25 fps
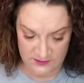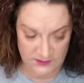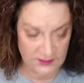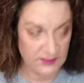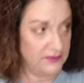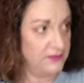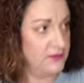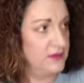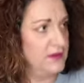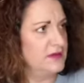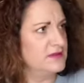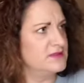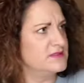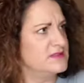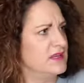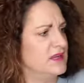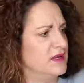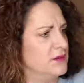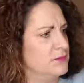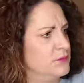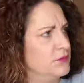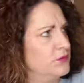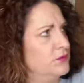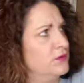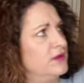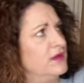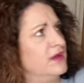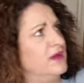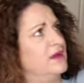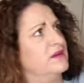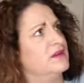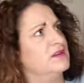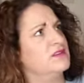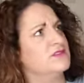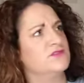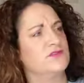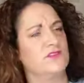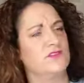Okay, the next thing I'm pulling
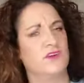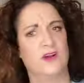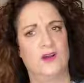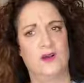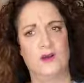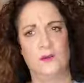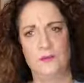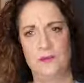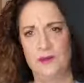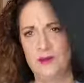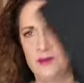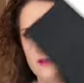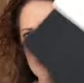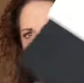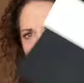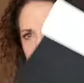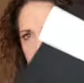out is from